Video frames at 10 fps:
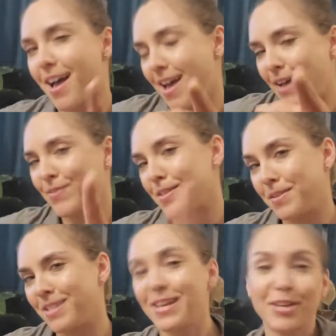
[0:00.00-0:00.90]
I have
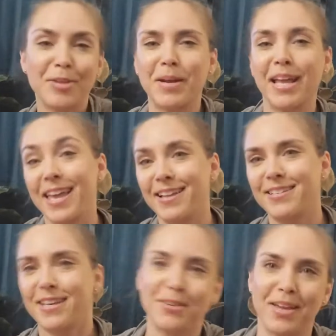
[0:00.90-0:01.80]
something to tell you, but I can't
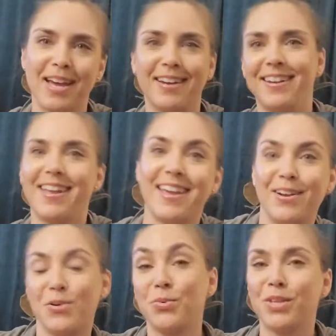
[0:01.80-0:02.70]
tell you yet.
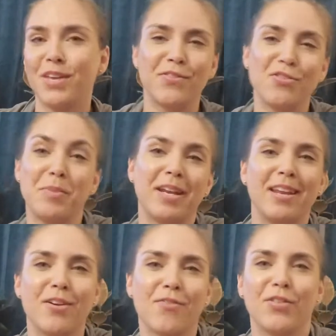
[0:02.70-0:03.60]
And only if you've been
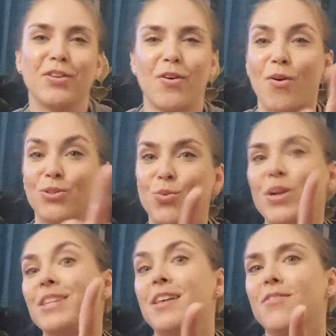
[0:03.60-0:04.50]
here for all
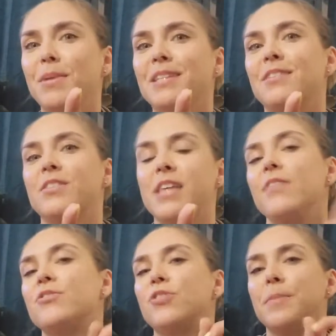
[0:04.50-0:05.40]
27 minutes of this
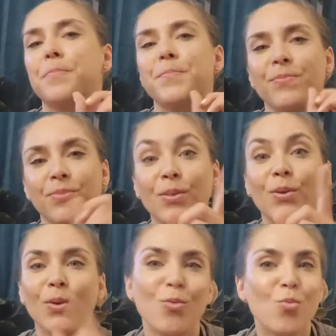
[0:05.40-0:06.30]
live stream
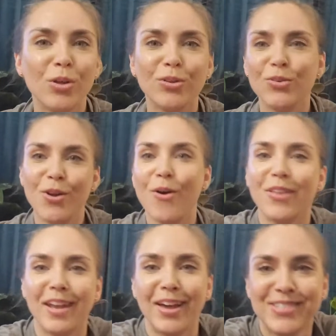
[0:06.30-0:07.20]
will you know
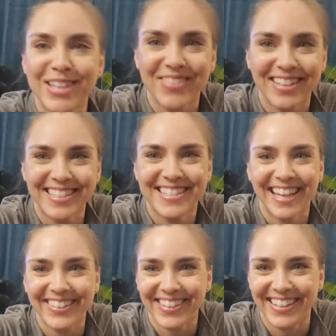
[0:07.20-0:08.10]
that I have something to
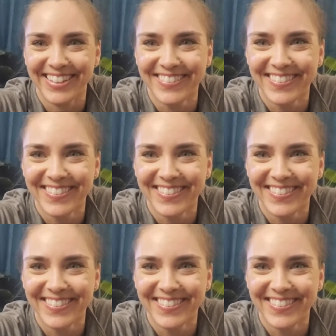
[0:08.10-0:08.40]
tell you.